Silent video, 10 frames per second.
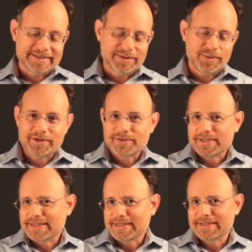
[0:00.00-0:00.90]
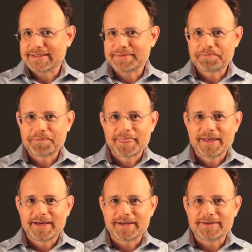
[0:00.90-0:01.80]
Queen Christina
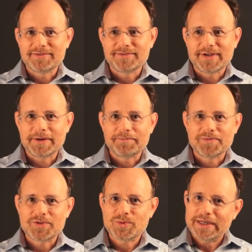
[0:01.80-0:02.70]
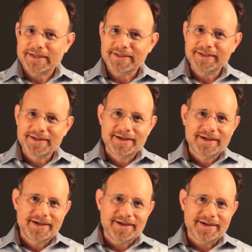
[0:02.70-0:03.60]
of Sweden.
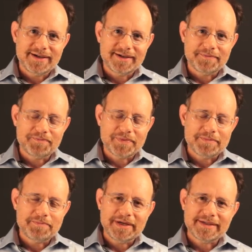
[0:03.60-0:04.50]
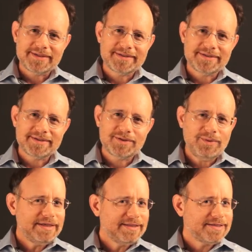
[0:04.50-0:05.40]
But
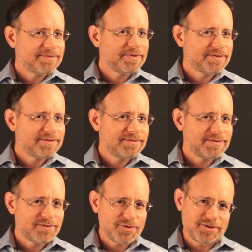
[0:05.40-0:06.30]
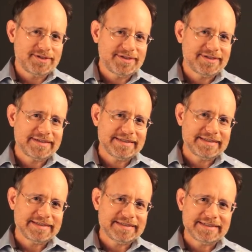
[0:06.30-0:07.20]
Queen Elizabeth I
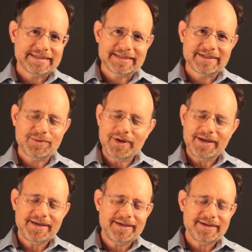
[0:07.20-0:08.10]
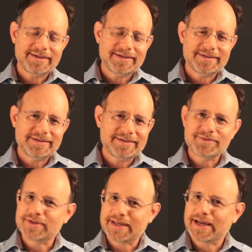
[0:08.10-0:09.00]
is, in a way, in a
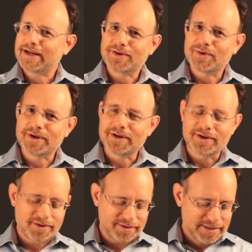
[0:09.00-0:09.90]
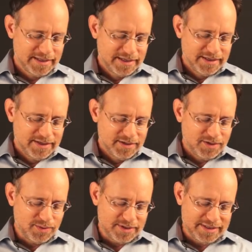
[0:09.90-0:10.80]
different category all
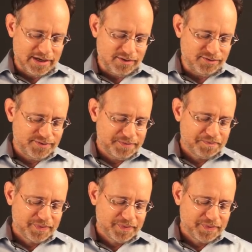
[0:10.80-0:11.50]
to herself.